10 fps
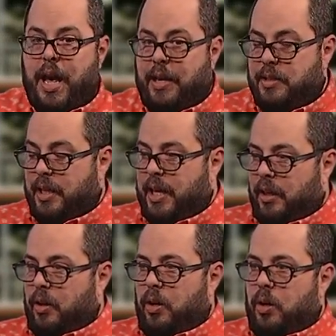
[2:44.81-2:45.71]
as the
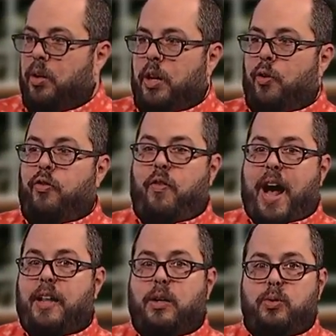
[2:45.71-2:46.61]
killer, you know,
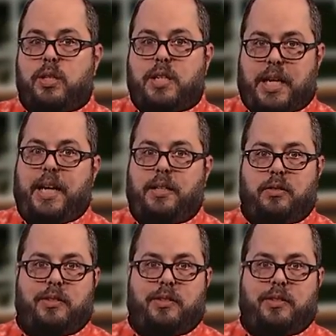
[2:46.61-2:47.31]
follows the teens,